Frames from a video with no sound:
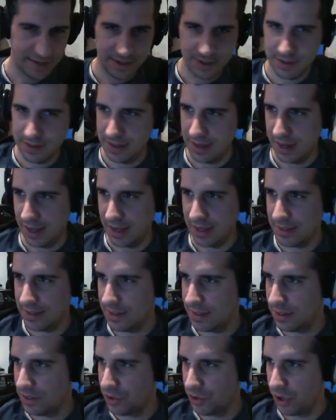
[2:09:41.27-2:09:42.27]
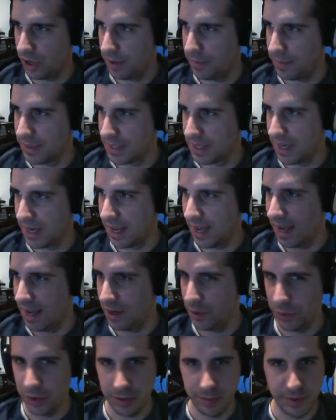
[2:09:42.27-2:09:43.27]
tonight's stream is going to
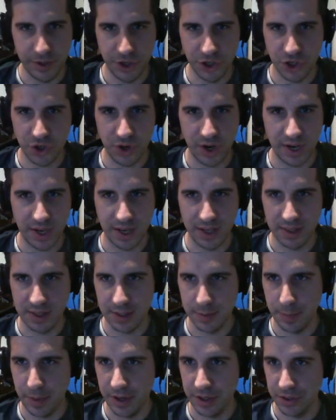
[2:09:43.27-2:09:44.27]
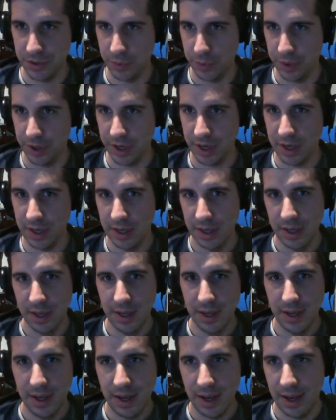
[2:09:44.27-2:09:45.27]
end with me just trying to get this part to work,
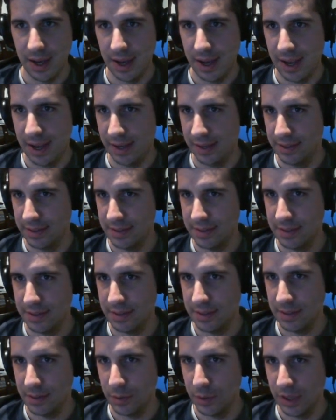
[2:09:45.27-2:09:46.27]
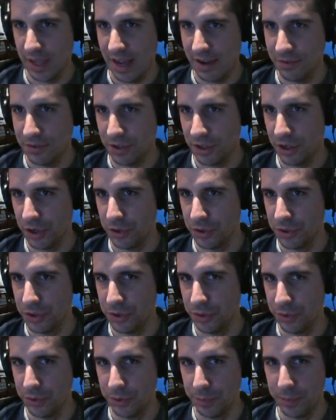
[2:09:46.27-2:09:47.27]
and we'll have to go
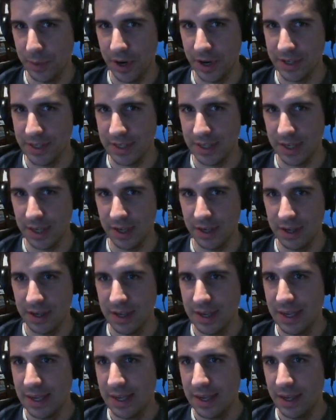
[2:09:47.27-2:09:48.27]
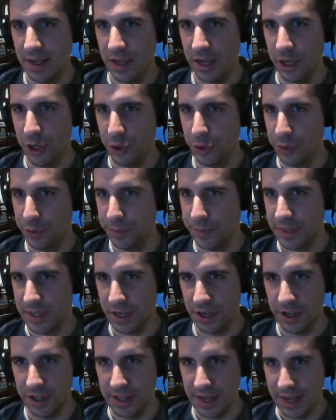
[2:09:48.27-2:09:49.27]
to parsing enums
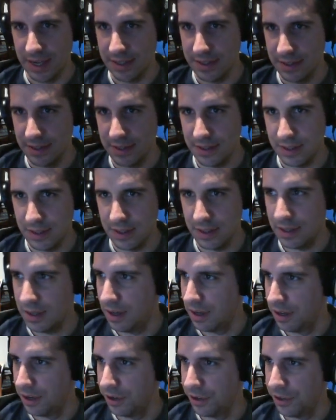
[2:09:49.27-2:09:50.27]
and all that on